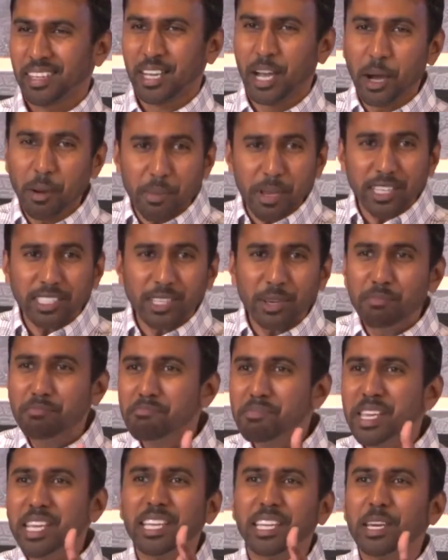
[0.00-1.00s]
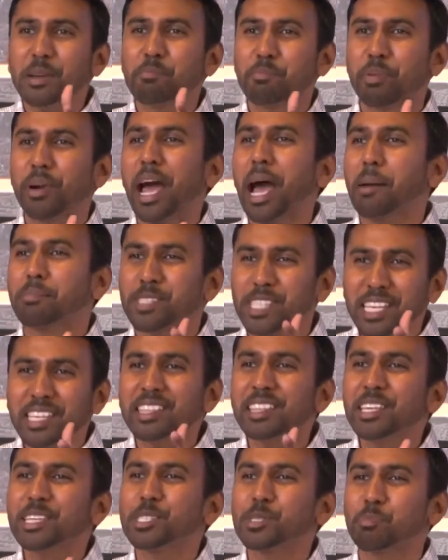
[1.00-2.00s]
coming to meet him perhaps
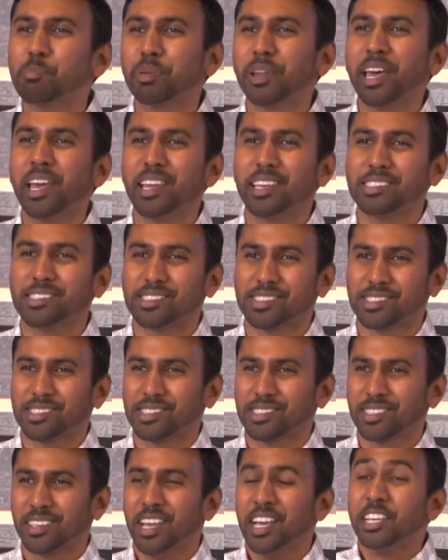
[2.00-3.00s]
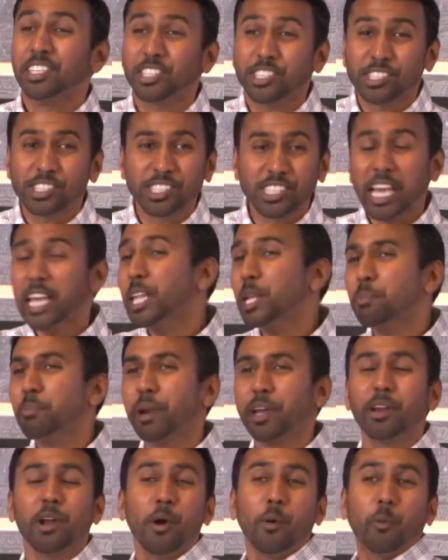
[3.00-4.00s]
in this place to
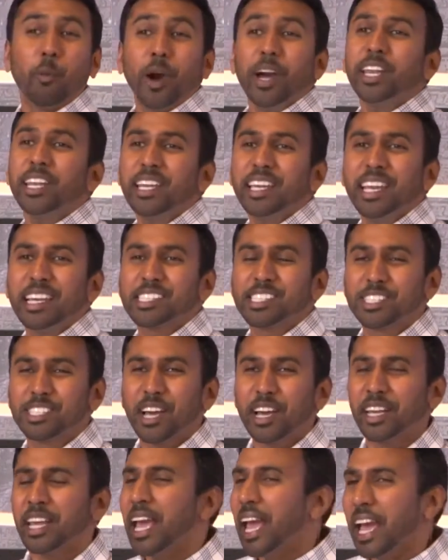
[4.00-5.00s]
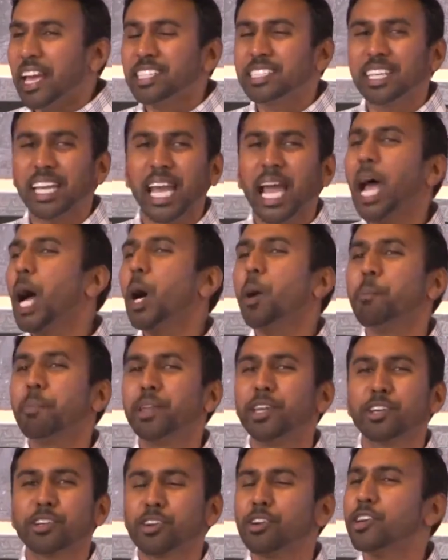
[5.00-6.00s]
celebrate what he has done and to help
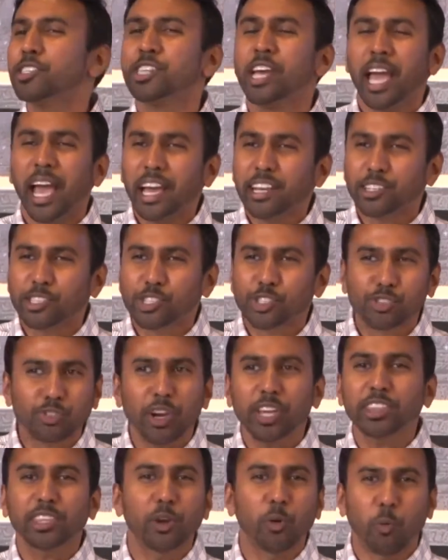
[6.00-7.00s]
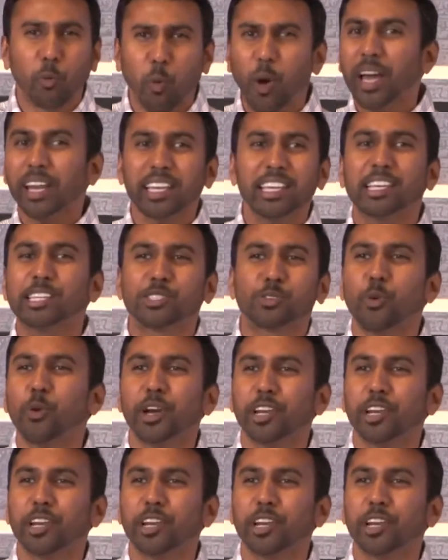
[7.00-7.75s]
and encourage and to strengthen what he is